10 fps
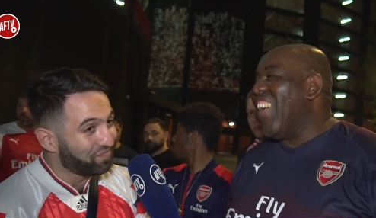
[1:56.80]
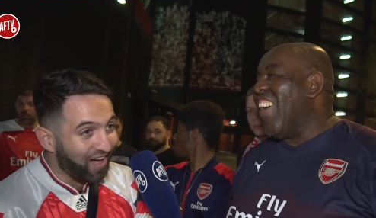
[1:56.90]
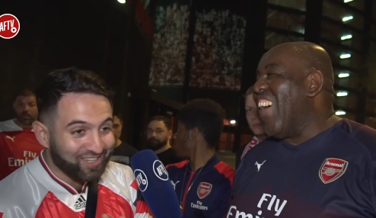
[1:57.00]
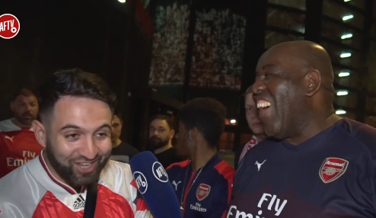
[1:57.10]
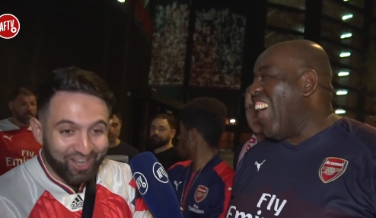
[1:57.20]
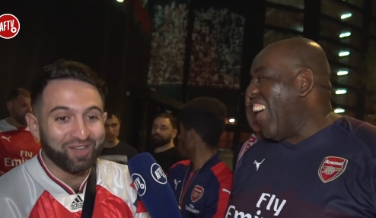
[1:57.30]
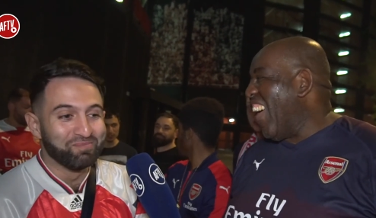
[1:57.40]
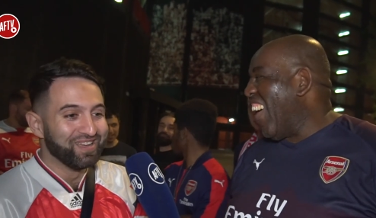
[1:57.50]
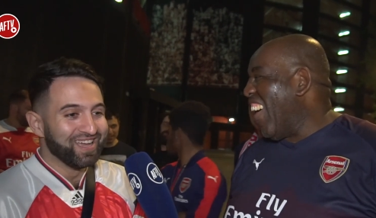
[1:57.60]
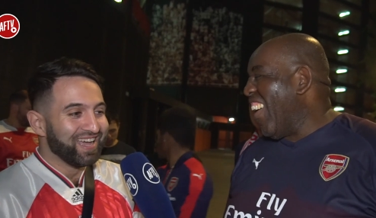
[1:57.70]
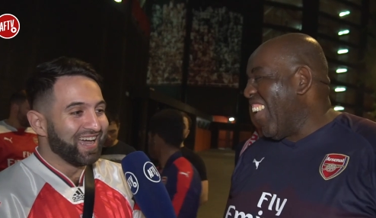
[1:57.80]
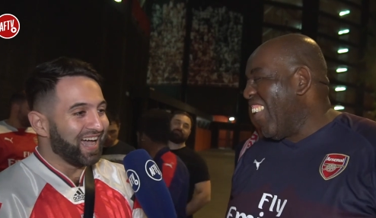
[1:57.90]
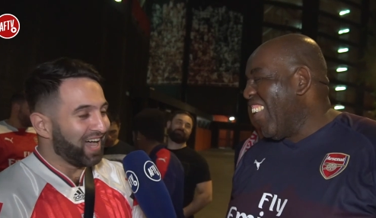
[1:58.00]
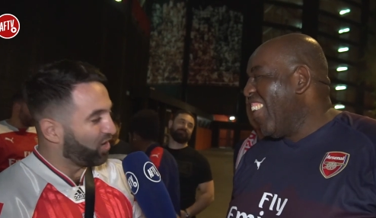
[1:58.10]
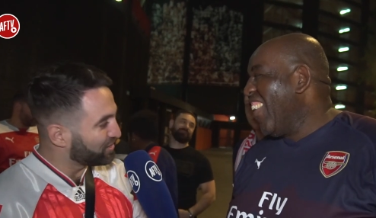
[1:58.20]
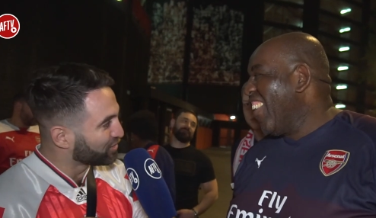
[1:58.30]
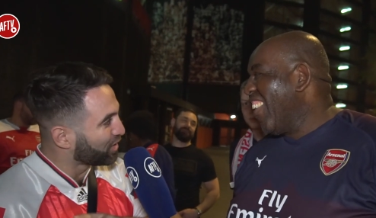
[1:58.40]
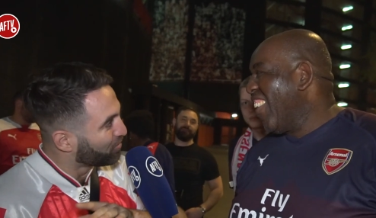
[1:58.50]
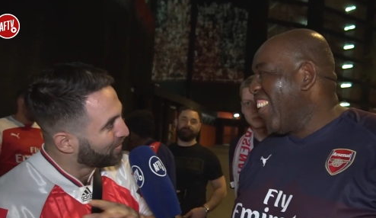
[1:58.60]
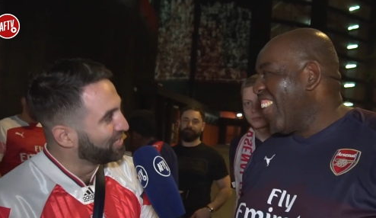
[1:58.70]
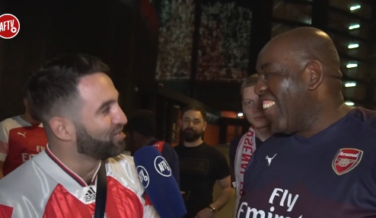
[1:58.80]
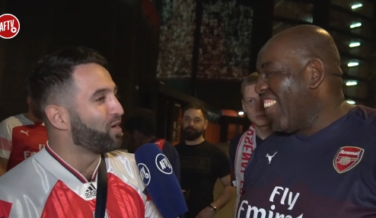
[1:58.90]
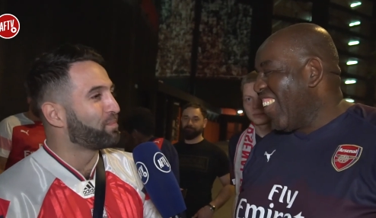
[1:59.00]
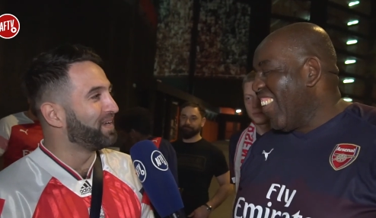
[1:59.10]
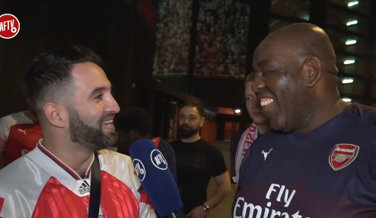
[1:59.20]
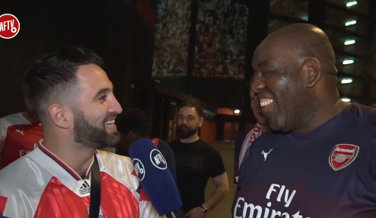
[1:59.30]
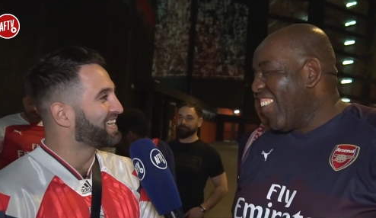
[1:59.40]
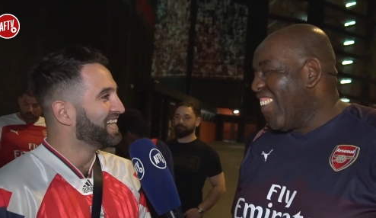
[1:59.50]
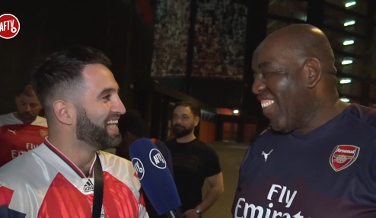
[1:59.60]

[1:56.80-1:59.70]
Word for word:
Speaker 1: fuck Tottenham. And also going to win the Europa League.